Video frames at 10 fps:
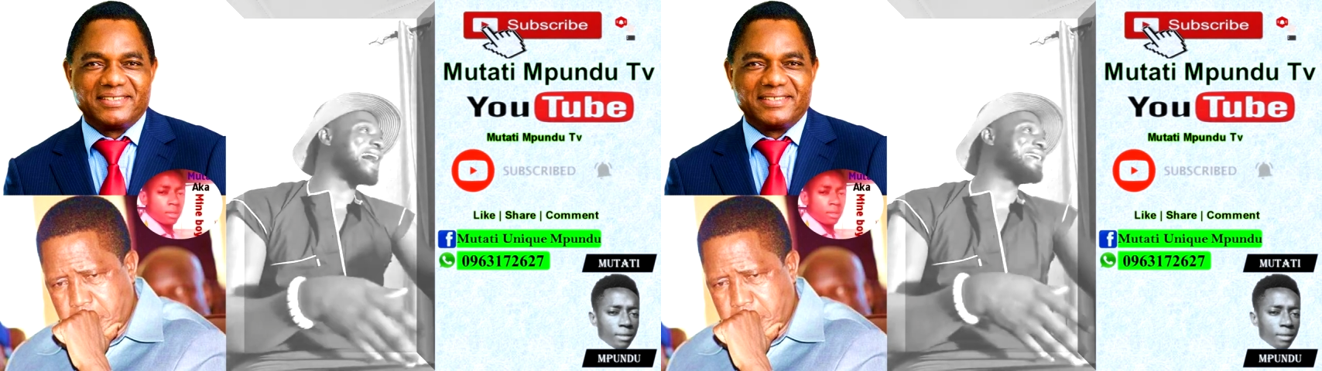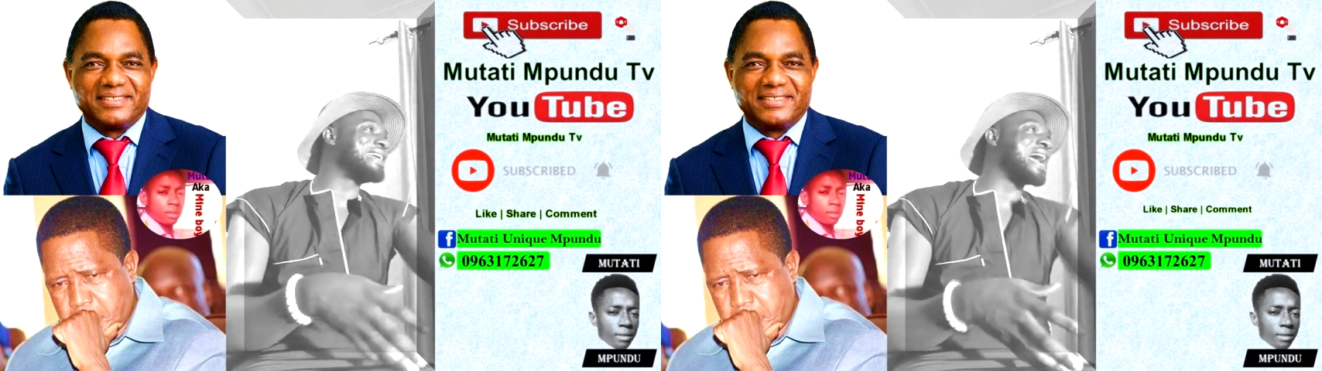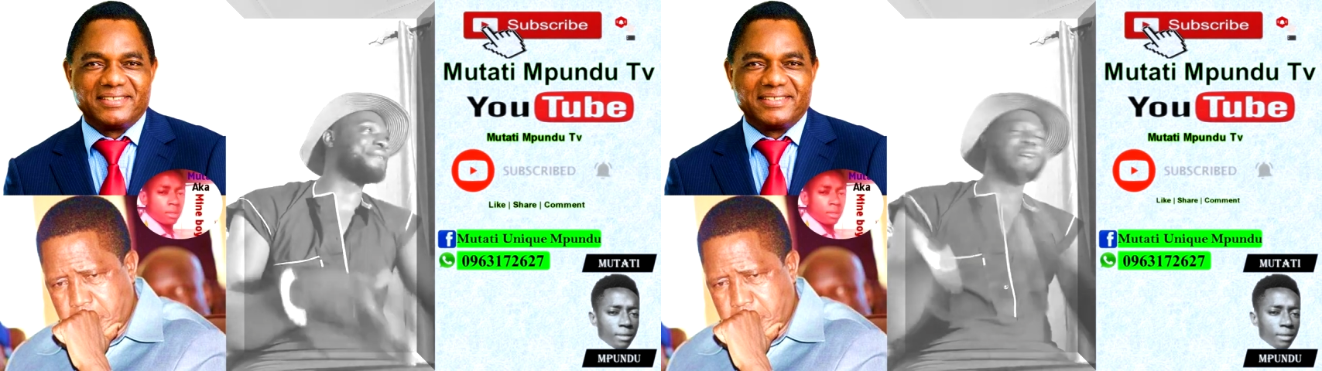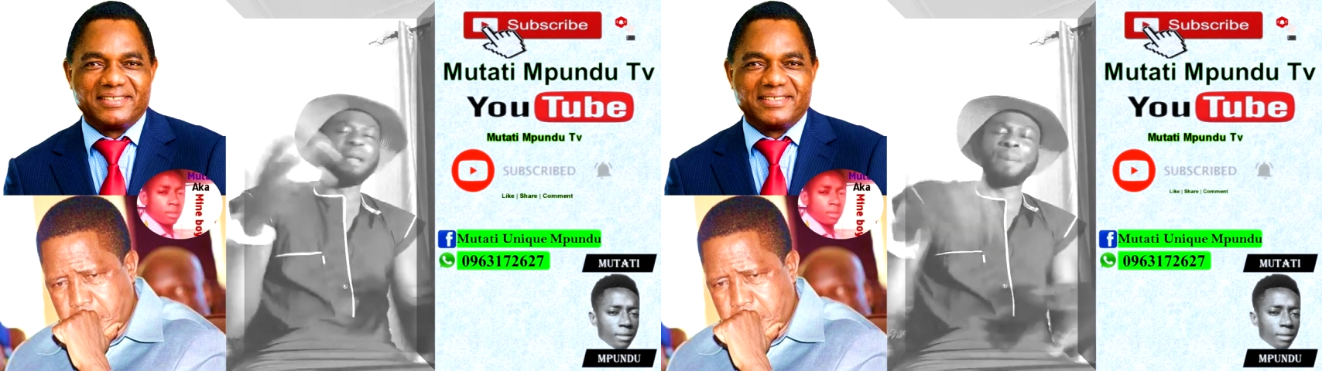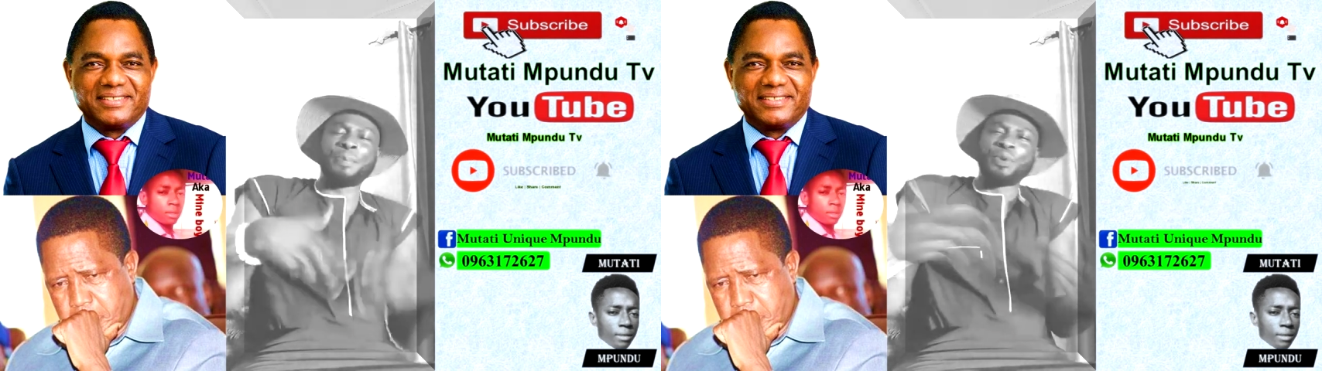Speaker 1: carry knives.
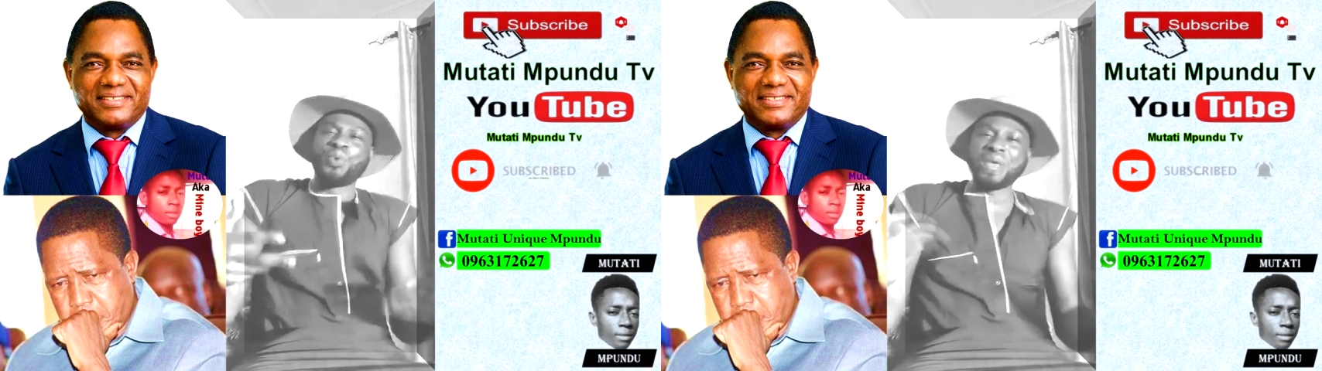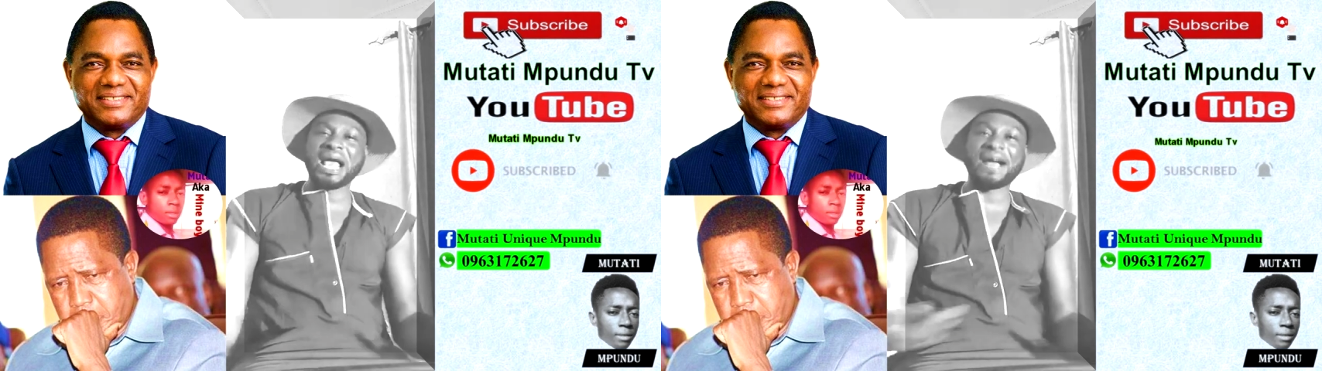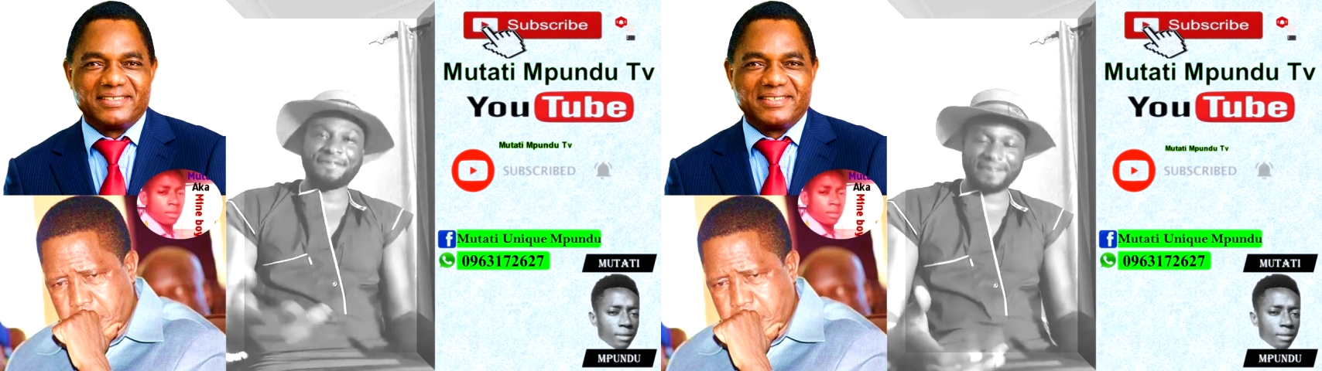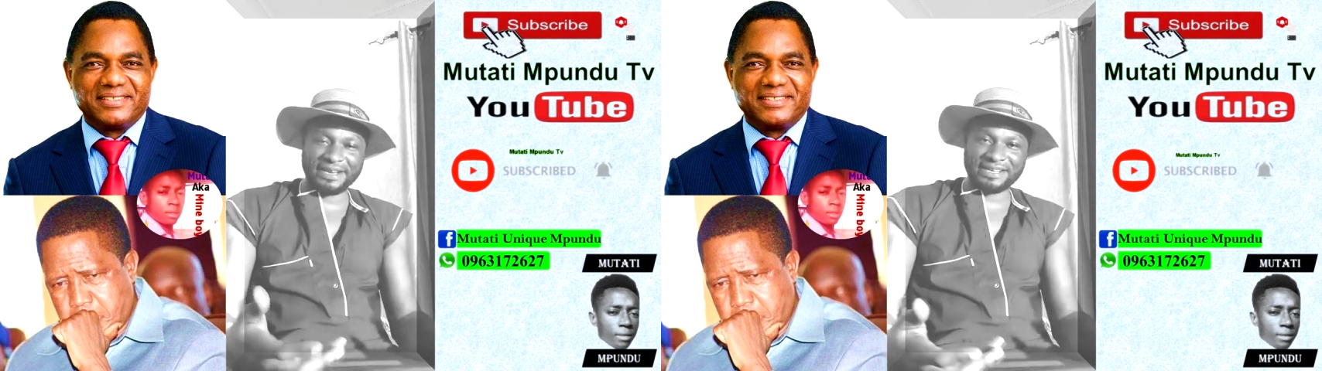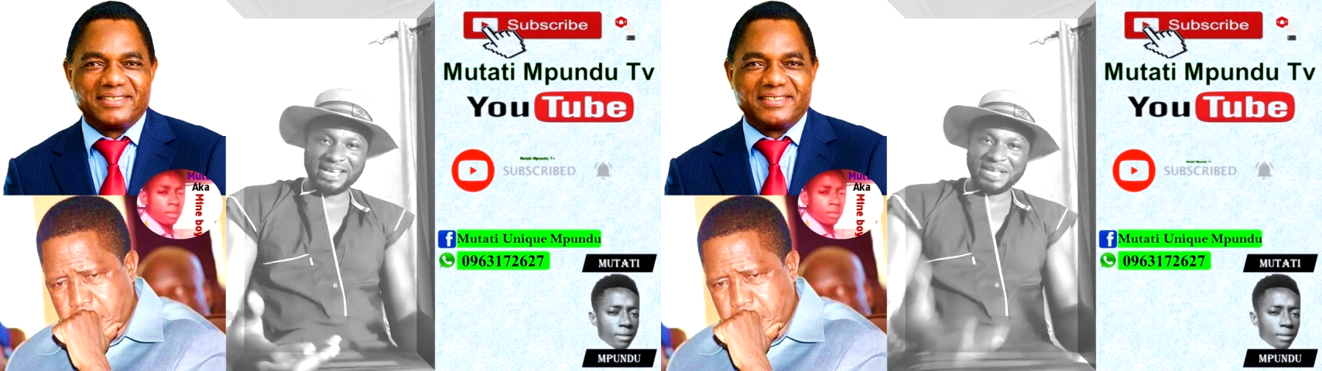People were
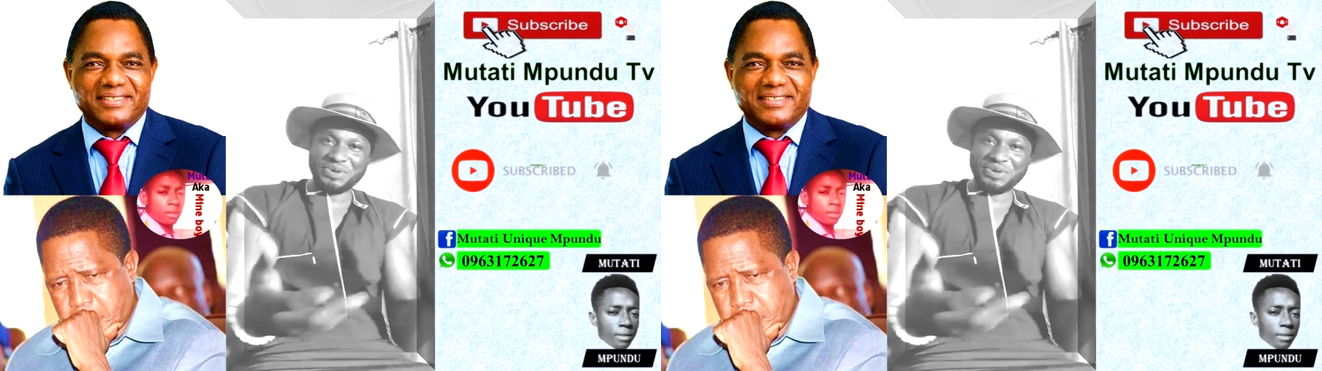afraid.